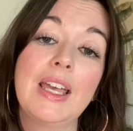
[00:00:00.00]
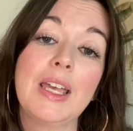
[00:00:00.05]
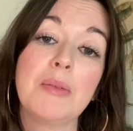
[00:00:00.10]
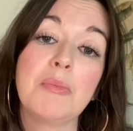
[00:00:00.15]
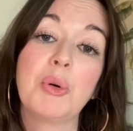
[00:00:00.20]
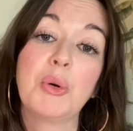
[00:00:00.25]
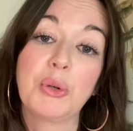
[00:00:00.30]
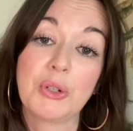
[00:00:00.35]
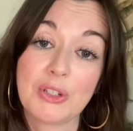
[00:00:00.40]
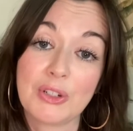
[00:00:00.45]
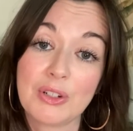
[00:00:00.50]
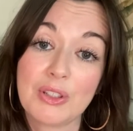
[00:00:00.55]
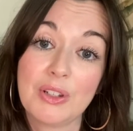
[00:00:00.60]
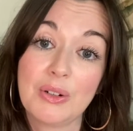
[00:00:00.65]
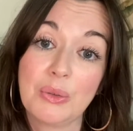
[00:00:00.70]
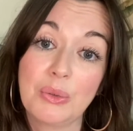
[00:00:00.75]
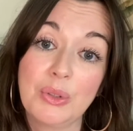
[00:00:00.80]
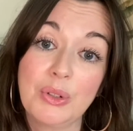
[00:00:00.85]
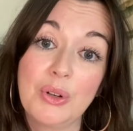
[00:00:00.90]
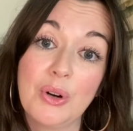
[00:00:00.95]
order their
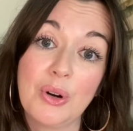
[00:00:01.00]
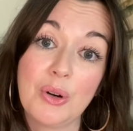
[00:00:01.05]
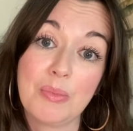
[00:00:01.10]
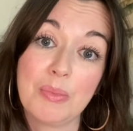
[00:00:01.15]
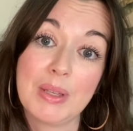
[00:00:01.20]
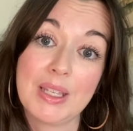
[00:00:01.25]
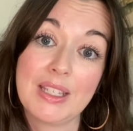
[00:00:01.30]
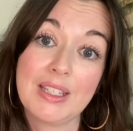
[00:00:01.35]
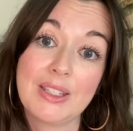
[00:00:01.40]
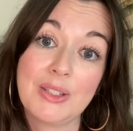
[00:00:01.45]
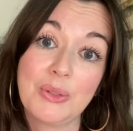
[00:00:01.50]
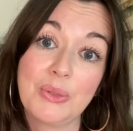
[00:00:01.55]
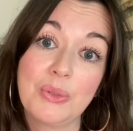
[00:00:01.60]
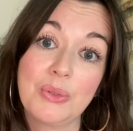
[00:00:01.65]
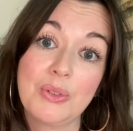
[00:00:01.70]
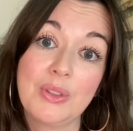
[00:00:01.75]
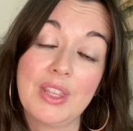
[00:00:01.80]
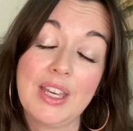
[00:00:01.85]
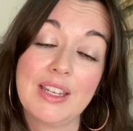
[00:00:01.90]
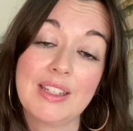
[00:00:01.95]
own copy.
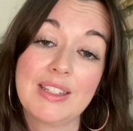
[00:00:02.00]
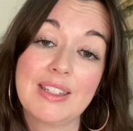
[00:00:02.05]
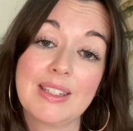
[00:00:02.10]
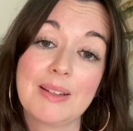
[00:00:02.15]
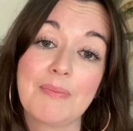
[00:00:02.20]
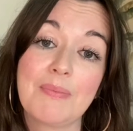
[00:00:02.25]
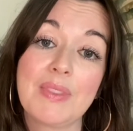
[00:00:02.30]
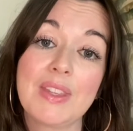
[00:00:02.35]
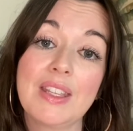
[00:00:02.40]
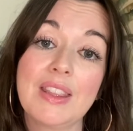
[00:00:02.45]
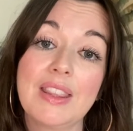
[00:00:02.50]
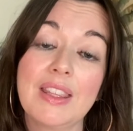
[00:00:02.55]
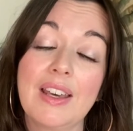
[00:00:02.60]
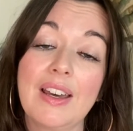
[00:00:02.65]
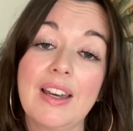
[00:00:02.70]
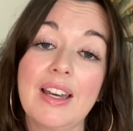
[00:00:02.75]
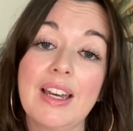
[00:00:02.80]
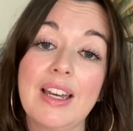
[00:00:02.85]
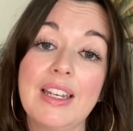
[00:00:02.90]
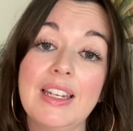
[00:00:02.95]
So that's something
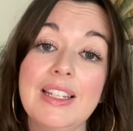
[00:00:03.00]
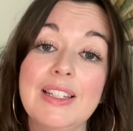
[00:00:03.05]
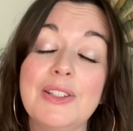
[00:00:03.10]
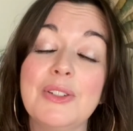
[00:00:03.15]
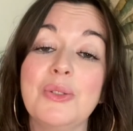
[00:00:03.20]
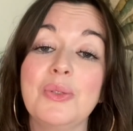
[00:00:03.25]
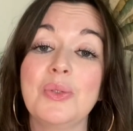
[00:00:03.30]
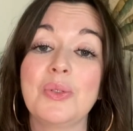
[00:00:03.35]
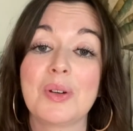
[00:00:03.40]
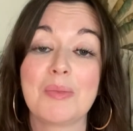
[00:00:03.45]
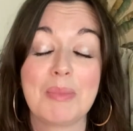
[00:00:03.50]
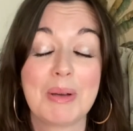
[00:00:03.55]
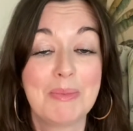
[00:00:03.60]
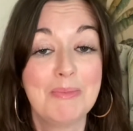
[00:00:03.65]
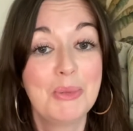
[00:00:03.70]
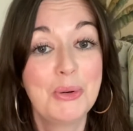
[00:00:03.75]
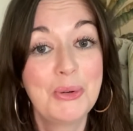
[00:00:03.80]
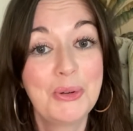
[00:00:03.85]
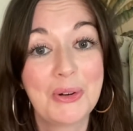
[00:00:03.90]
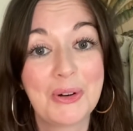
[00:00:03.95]
that I need to do a bit
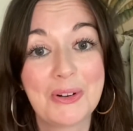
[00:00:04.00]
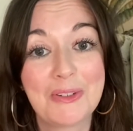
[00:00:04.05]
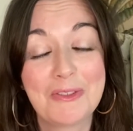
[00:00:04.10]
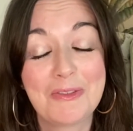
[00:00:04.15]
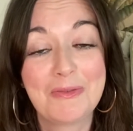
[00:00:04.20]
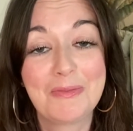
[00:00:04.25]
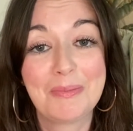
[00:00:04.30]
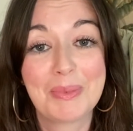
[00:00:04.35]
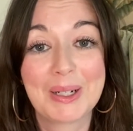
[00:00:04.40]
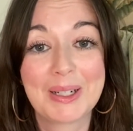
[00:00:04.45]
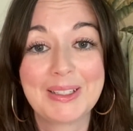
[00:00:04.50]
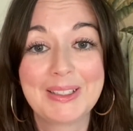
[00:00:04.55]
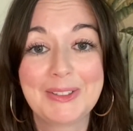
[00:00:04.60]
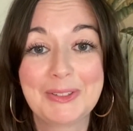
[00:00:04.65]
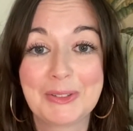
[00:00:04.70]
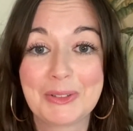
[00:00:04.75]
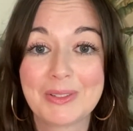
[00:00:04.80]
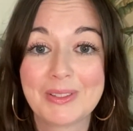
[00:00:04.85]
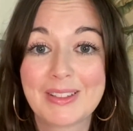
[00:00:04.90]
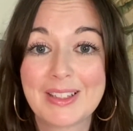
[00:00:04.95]
more of, but
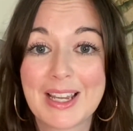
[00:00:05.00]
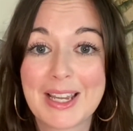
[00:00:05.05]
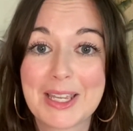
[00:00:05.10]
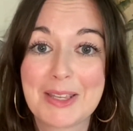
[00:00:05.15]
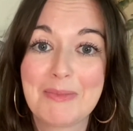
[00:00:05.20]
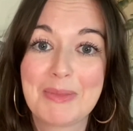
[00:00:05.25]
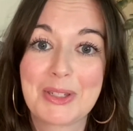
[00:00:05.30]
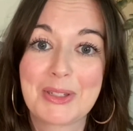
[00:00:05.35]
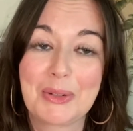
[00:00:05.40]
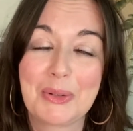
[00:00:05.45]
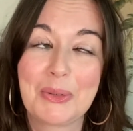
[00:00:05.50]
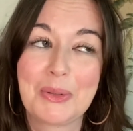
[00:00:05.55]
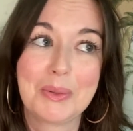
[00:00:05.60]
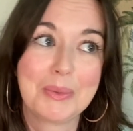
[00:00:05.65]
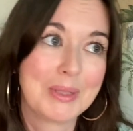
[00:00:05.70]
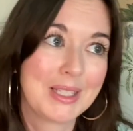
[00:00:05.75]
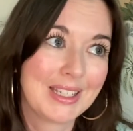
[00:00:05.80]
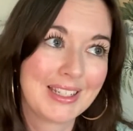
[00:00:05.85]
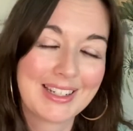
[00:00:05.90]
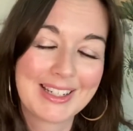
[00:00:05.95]
time is
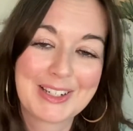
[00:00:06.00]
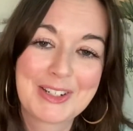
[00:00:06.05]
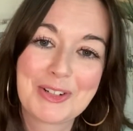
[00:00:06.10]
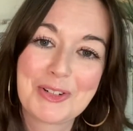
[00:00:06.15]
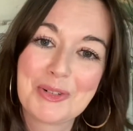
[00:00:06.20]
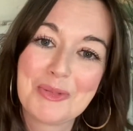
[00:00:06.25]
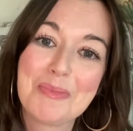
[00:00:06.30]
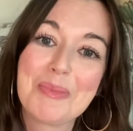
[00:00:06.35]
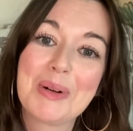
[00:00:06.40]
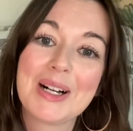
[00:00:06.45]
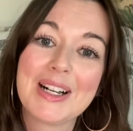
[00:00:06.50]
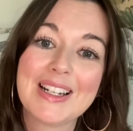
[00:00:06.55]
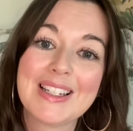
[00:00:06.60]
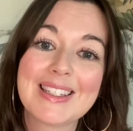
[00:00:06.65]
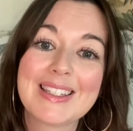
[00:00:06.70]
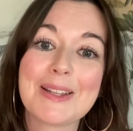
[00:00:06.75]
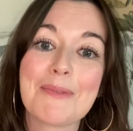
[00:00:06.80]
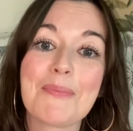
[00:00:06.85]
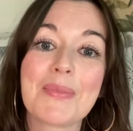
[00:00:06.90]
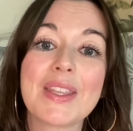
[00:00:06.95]
always an issue, but it's
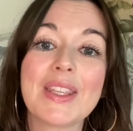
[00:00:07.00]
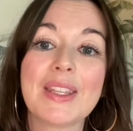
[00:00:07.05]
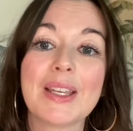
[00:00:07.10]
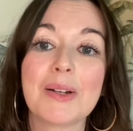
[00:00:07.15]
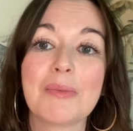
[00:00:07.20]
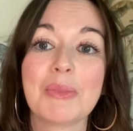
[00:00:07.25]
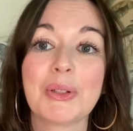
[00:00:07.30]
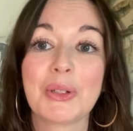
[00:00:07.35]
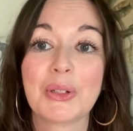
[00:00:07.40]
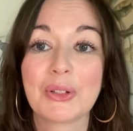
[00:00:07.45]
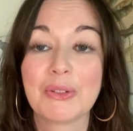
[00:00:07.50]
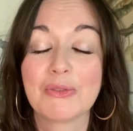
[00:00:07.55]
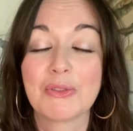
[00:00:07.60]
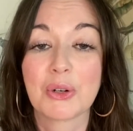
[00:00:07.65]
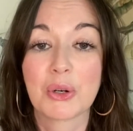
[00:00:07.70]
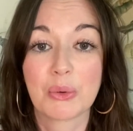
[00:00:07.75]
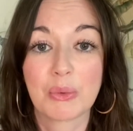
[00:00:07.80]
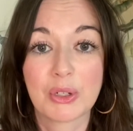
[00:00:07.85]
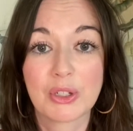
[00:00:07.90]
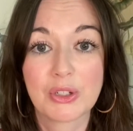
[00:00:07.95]
something that I'm looking
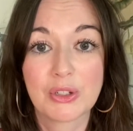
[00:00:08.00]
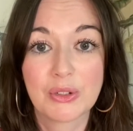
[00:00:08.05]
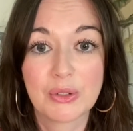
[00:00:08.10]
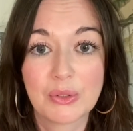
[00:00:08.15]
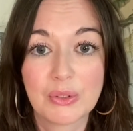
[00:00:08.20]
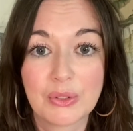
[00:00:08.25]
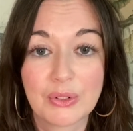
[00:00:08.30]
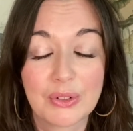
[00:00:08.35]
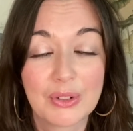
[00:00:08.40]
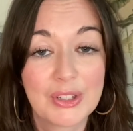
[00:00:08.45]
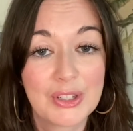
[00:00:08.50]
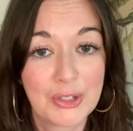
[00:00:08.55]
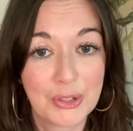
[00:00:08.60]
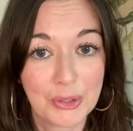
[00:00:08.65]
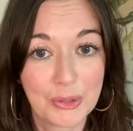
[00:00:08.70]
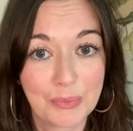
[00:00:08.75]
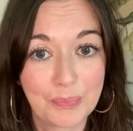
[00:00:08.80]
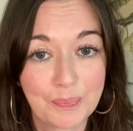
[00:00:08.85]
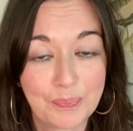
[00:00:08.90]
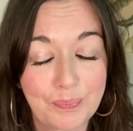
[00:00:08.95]
forward to doing
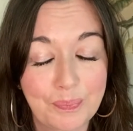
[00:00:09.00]
soon.